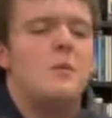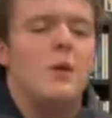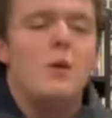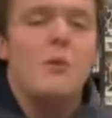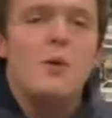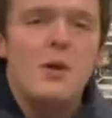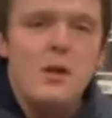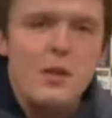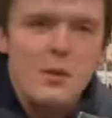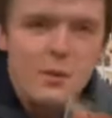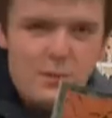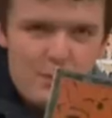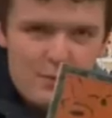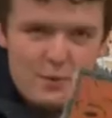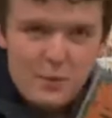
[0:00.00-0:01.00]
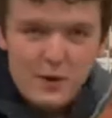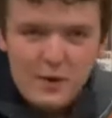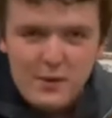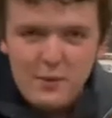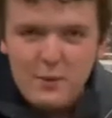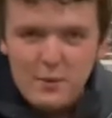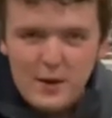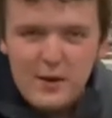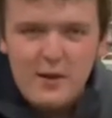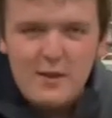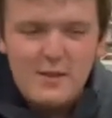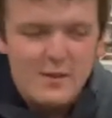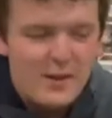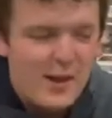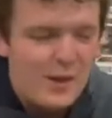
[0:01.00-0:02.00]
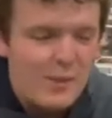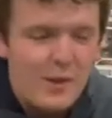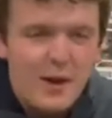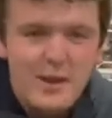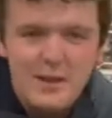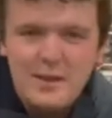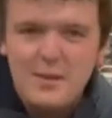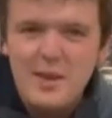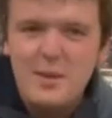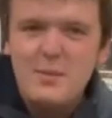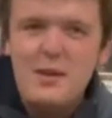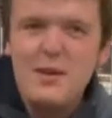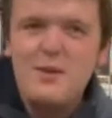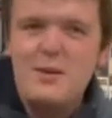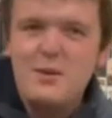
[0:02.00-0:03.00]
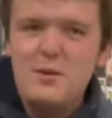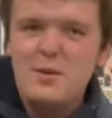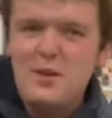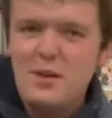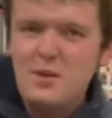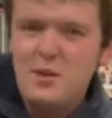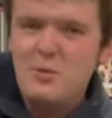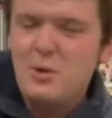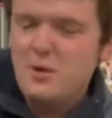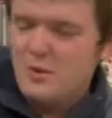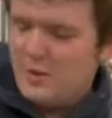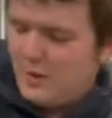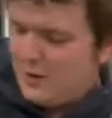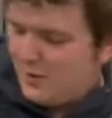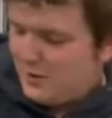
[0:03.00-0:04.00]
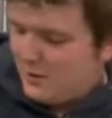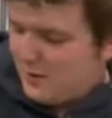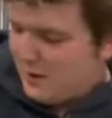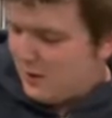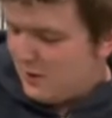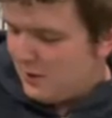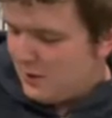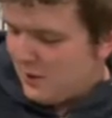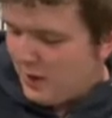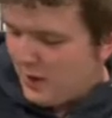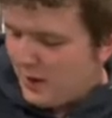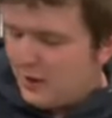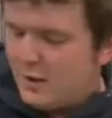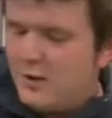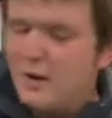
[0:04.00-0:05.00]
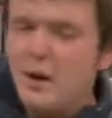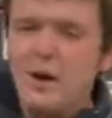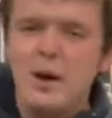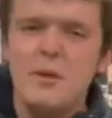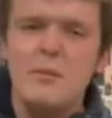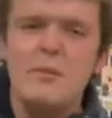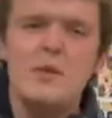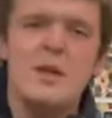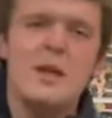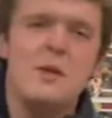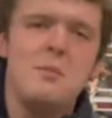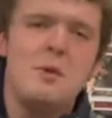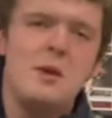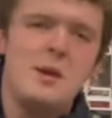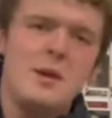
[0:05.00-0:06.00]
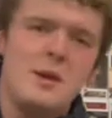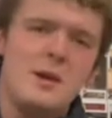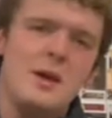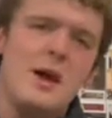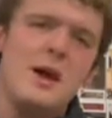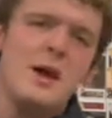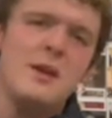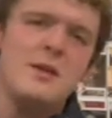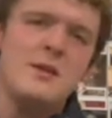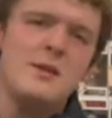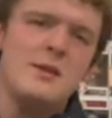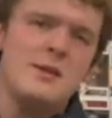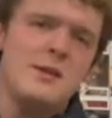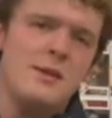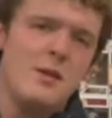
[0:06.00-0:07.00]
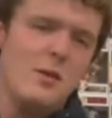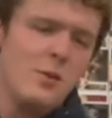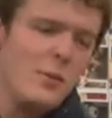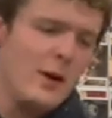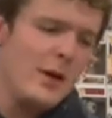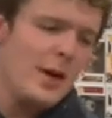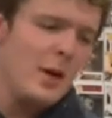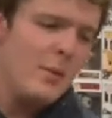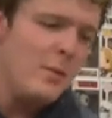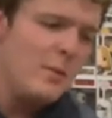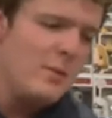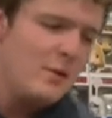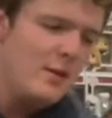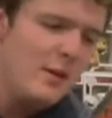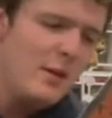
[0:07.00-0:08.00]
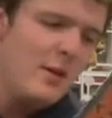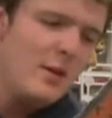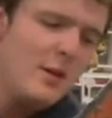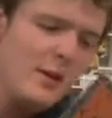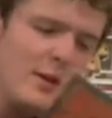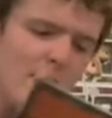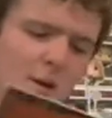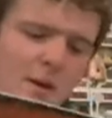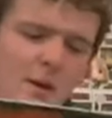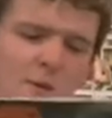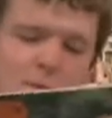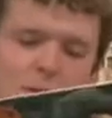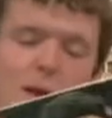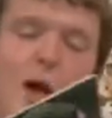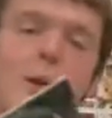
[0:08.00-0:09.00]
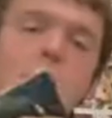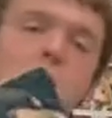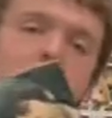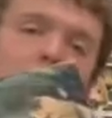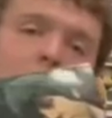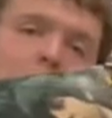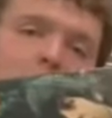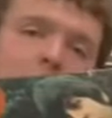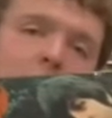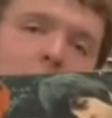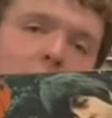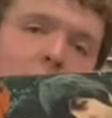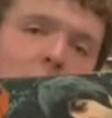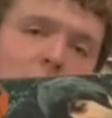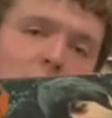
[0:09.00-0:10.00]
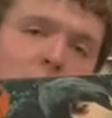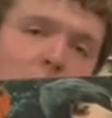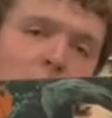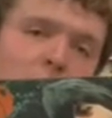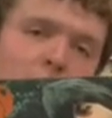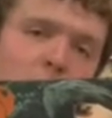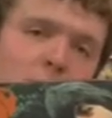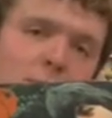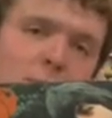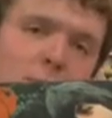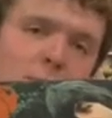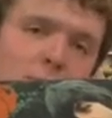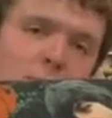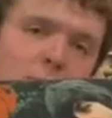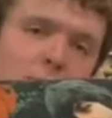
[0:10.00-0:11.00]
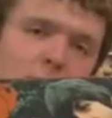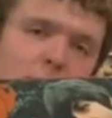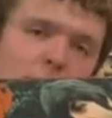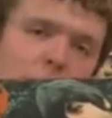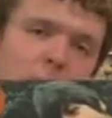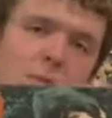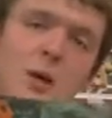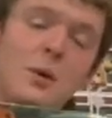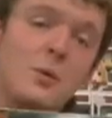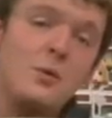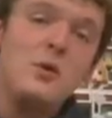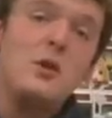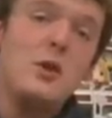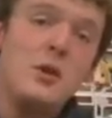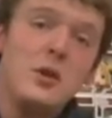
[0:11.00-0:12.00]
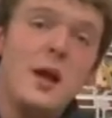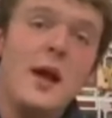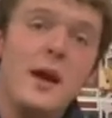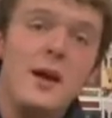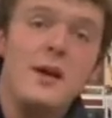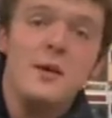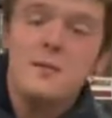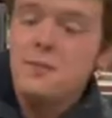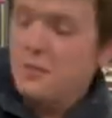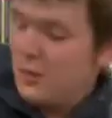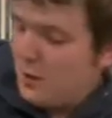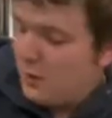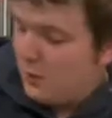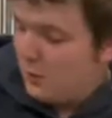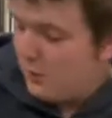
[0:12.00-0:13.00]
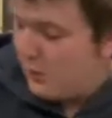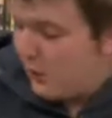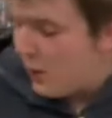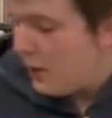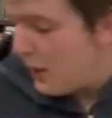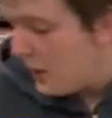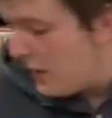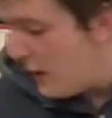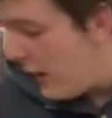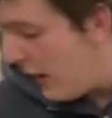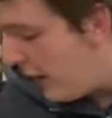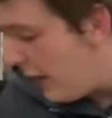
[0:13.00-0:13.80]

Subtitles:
one of the records that I bought the same day as I was telling you about that 2009 Let It Be and White albums. I bought this that day as well. That was a good day. It was a very good day.